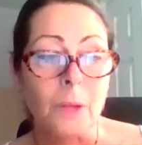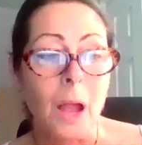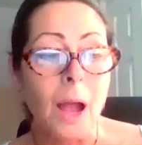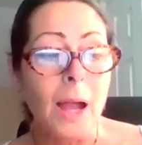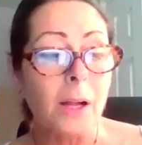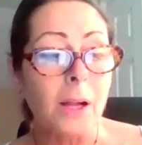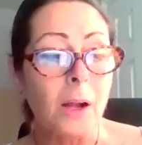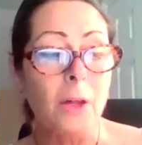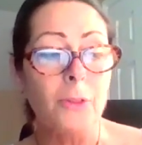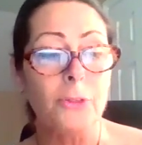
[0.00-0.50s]
I
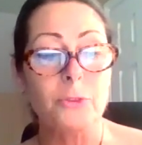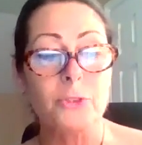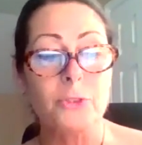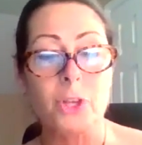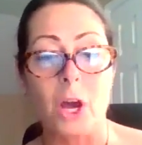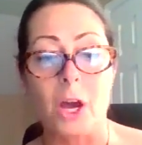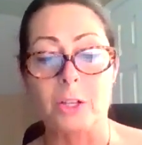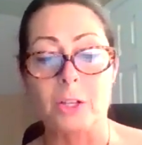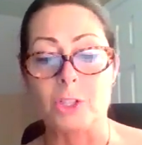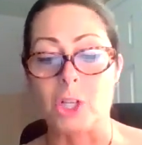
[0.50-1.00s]
call those
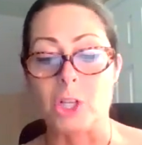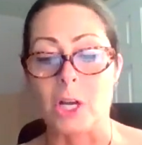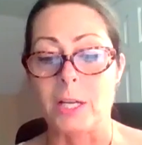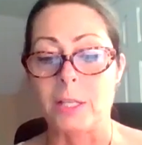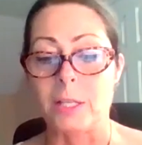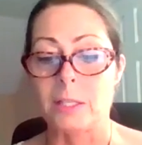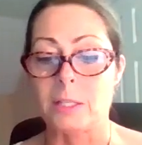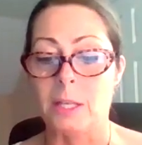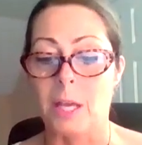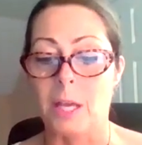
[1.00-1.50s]
God
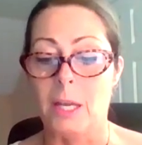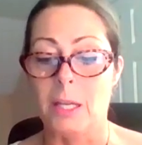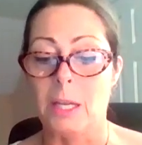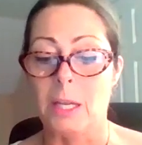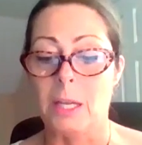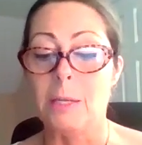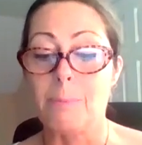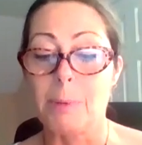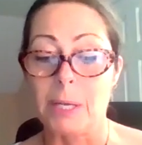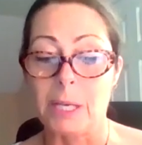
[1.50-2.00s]
shots, and
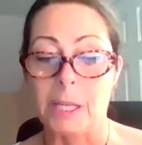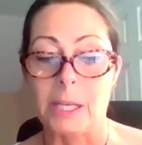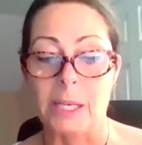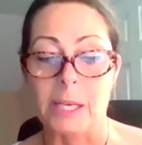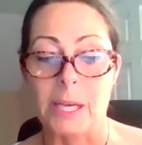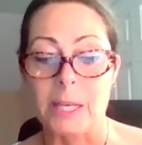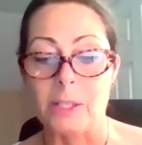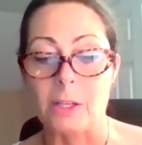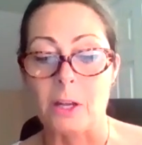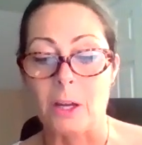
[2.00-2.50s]
anybody can
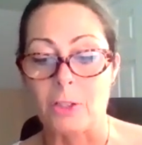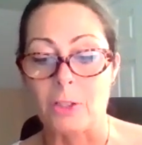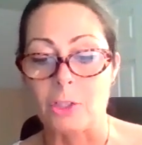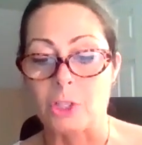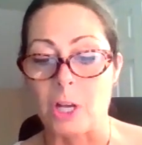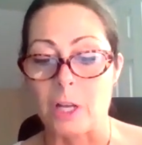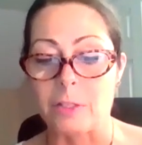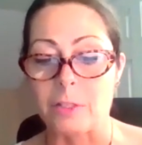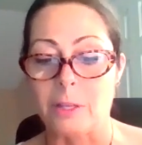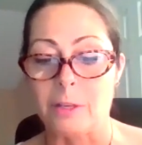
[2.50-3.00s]
get God
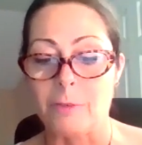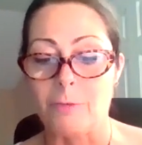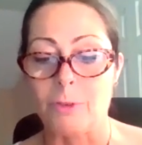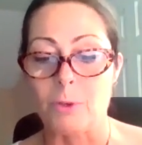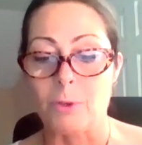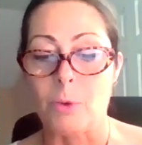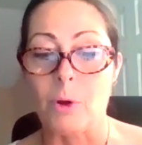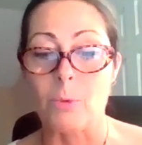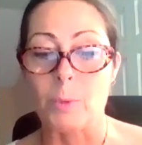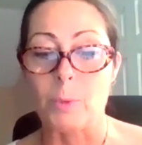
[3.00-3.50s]
shots if
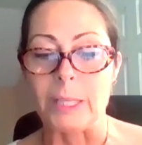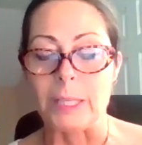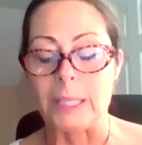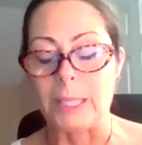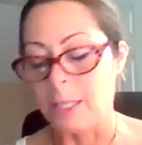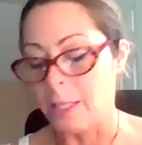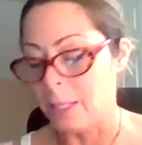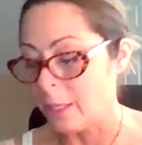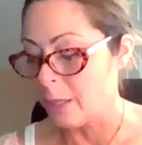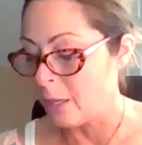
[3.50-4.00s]
you are
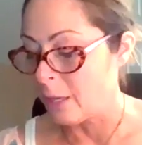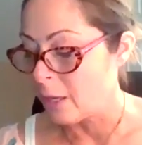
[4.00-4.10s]
willing.